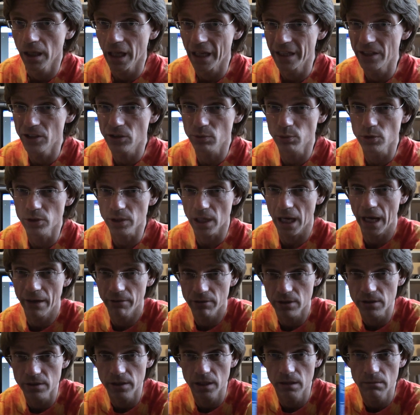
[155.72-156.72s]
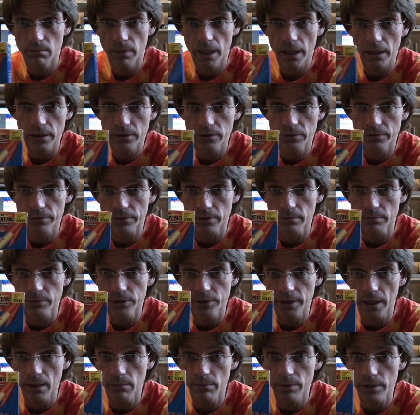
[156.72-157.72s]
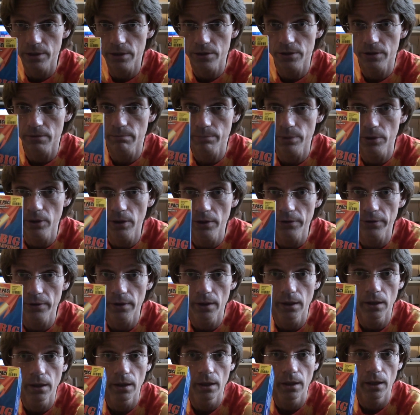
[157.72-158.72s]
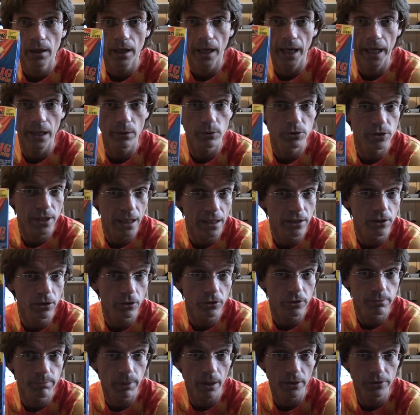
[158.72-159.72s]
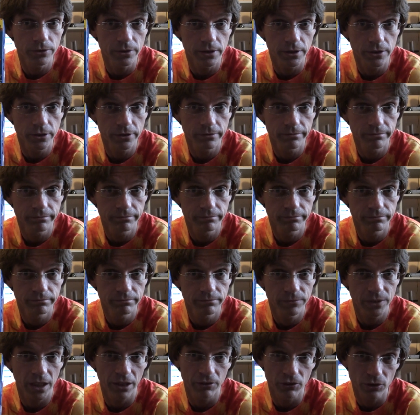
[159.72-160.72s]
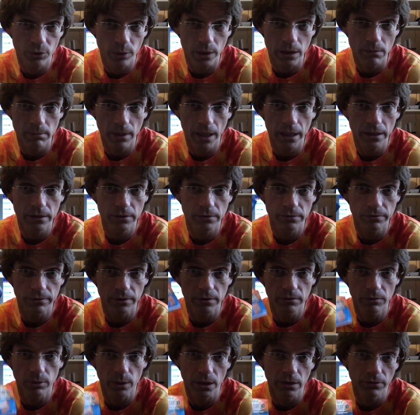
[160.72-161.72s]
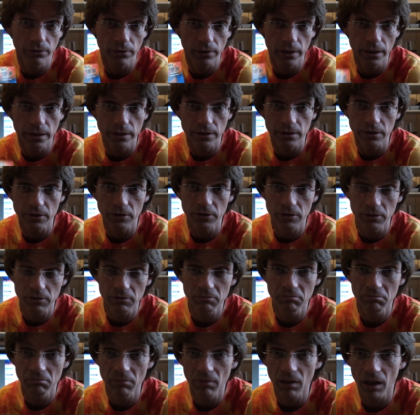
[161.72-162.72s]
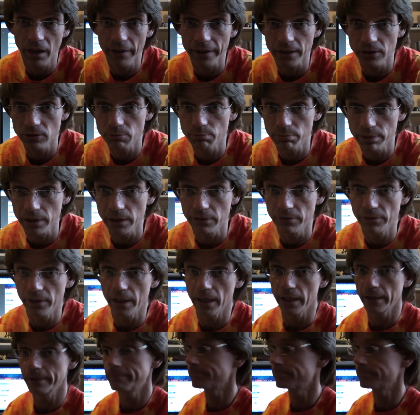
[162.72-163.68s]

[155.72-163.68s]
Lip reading: and this was $110 from Stanbridge's in Perth, and it was $10 postage. $120 for 24 engines. I think it's pretty fair.